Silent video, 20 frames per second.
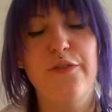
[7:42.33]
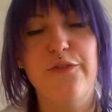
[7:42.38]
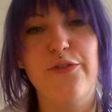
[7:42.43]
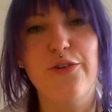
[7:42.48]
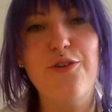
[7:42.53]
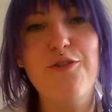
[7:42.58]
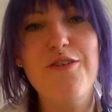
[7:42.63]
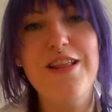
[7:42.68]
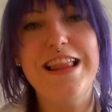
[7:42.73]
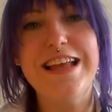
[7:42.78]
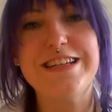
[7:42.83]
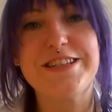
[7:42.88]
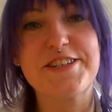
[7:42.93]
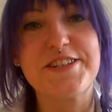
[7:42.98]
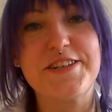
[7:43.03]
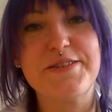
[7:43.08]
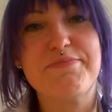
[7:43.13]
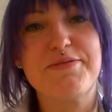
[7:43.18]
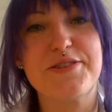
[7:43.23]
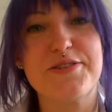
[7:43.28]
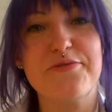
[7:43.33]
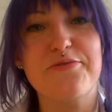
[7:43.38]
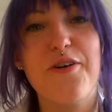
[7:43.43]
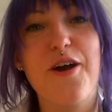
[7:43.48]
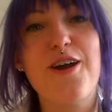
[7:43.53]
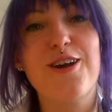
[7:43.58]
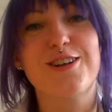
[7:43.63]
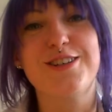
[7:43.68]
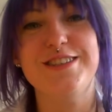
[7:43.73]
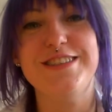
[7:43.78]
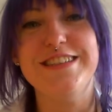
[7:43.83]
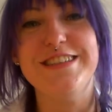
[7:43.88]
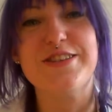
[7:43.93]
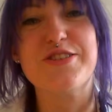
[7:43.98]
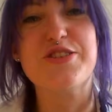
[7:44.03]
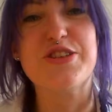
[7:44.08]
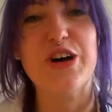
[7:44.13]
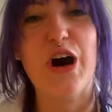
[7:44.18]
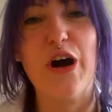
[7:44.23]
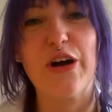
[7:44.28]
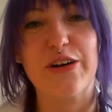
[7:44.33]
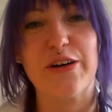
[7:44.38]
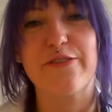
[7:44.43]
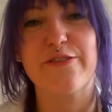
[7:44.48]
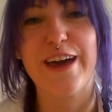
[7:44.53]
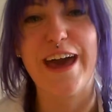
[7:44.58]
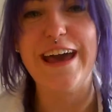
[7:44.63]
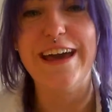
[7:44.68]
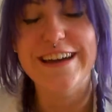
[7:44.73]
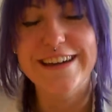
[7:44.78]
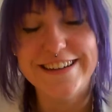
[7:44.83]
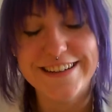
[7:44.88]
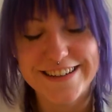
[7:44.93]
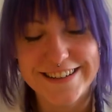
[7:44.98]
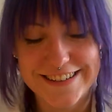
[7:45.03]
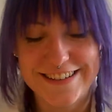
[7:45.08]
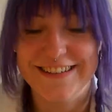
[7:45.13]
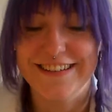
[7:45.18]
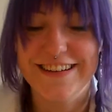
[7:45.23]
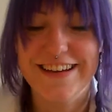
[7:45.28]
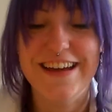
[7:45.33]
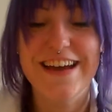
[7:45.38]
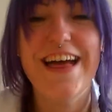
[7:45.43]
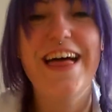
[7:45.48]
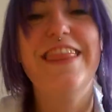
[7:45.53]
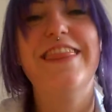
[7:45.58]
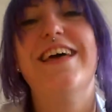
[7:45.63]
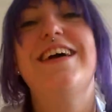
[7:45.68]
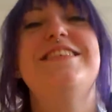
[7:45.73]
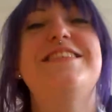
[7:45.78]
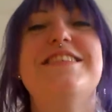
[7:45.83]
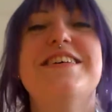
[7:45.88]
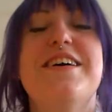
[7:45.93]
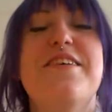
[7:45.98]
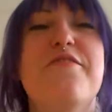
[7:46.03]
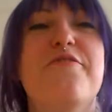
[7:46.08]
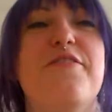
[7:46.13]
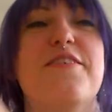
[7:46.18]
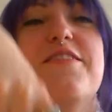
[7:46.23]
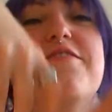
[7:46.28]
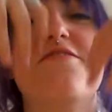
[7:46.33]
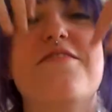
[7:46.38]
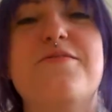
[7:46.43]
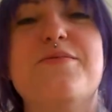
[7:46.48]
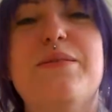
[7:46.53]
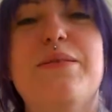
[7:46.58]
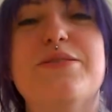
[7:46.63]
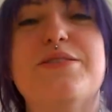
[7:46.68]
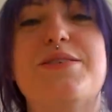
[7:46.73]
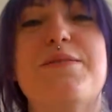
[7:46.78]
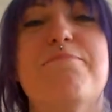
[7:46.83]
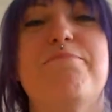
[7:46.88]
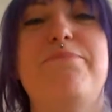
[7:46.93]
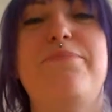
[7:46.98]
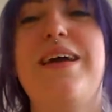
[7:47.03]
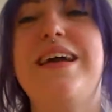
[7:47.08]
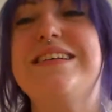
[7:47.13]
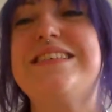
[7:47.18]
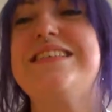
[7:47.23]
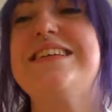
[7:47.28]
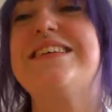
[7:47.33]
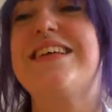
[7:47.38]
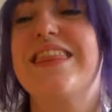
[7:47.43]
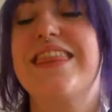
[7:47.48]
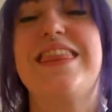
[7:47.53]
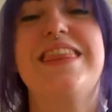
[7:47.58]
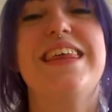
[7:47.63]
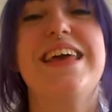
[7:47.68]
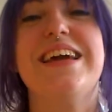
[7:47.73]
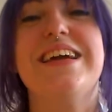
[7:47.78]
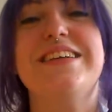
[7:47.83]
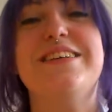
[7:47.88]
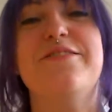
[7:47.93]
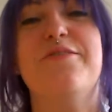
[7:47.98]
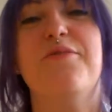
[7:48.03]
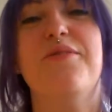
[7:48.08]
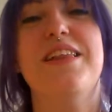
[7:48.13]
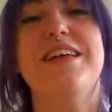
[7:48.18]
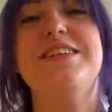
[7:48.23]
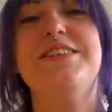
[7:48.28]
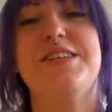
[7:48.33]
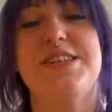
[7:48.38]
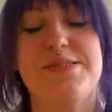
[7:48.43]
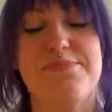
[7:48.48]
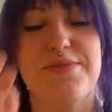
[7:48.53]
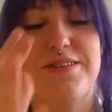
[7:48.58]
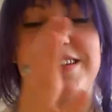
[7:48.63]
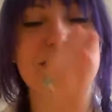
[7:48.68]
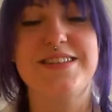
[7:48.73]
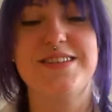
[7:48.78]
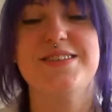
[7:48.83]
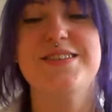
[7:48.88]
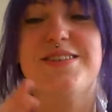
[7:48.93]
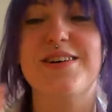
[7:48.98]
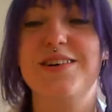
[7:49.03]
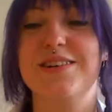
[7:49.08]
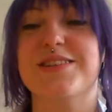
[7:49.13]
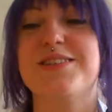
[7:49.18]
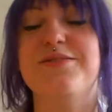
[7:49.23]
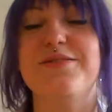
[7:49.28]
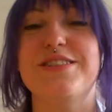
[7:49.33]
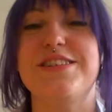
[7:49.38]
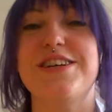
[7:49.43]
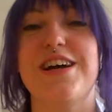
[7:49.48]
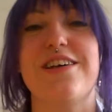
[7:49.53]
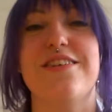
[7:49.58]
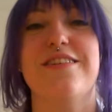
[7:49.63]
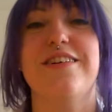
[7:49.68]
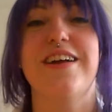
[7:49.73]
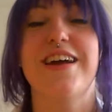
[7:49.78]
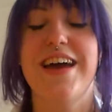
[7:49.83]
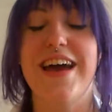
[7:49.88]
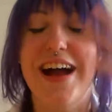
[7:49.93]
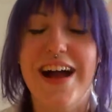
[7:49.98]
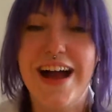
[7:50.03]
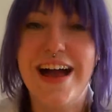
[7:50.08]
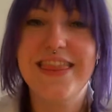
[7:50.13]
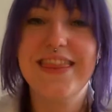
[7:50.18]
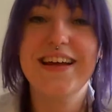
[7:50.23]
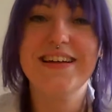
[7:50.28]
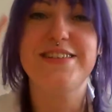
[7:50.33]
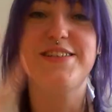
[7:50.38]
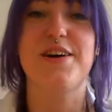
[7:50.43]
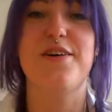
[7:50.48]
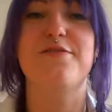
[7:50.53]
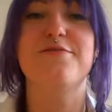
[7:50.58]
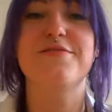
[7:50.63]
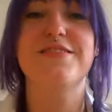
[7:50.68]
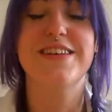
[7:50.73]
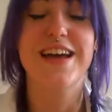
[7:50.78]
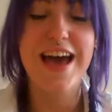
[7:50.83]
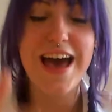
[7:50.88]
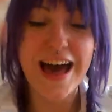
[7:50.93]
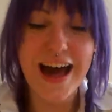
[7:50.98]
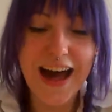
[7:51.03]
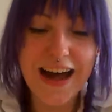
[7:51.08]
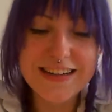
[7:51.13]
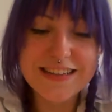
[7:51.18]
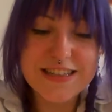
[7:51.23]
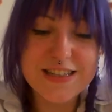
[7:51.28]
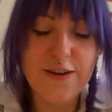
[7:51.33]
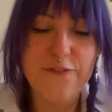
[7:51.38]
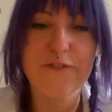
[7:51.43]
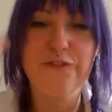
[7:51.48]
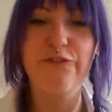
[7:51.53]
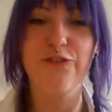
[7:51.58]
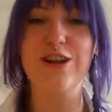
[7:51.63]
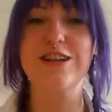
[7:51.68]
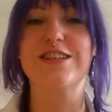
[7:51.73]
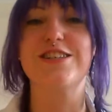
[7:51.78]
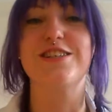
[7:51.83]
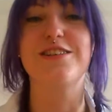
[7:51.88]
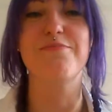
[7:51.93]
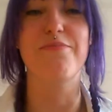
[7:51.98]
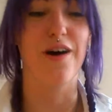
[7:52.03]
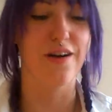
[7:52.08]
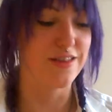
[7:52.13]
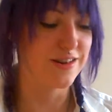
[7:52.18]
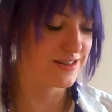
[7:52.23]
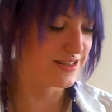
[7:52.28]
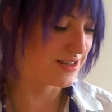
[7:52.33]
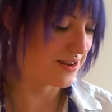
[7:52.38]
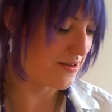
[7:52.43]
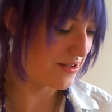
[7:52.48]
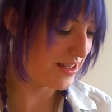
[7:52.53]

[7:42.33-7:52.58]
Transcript: For relationships to work, you need to talk, okay? That's one of the most basic things in a relationship. You need to talk to each other, and they don't, and it's so freakishly bothersome.